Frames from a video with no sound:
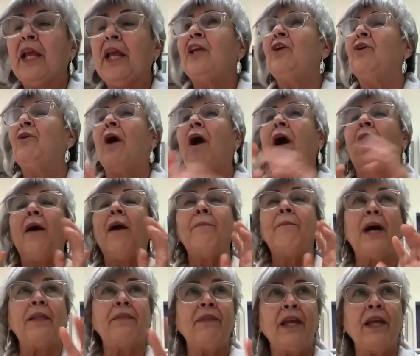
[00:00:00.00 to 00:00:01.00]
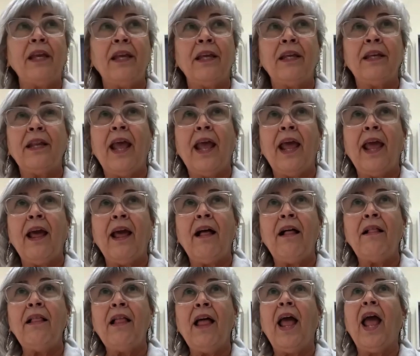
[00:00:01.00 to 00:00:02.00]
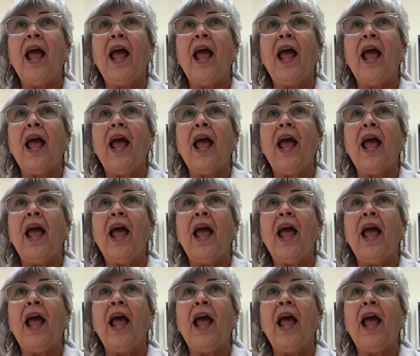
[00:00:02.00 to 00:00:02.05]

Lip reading: You hum on the inhale